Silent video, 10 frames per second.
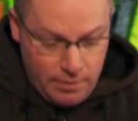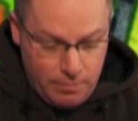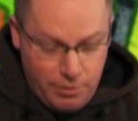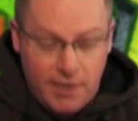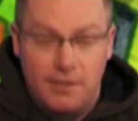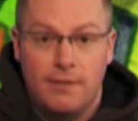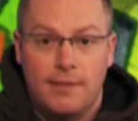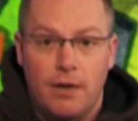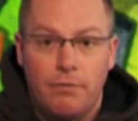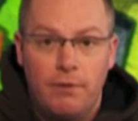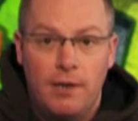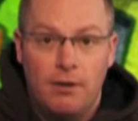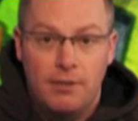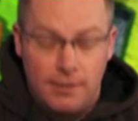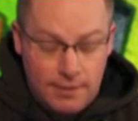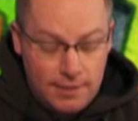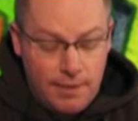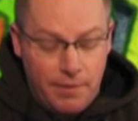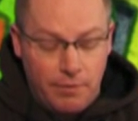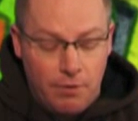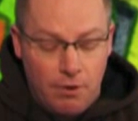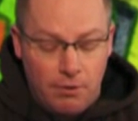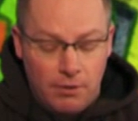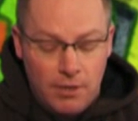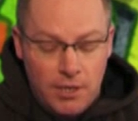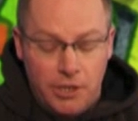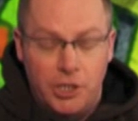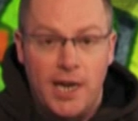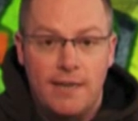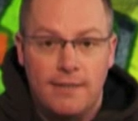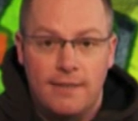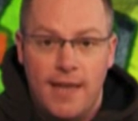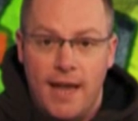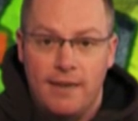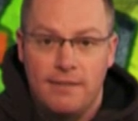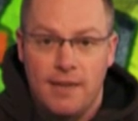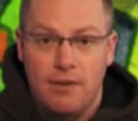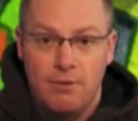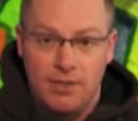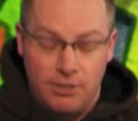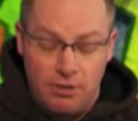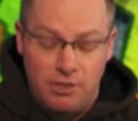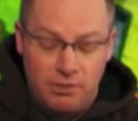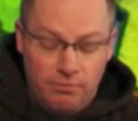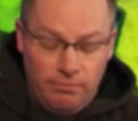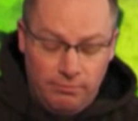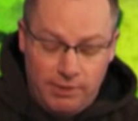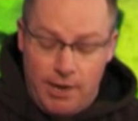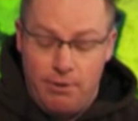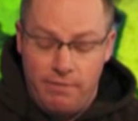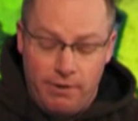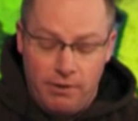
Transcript: pricks itself, realises there's something wrong and shakes its head, as they always do generally,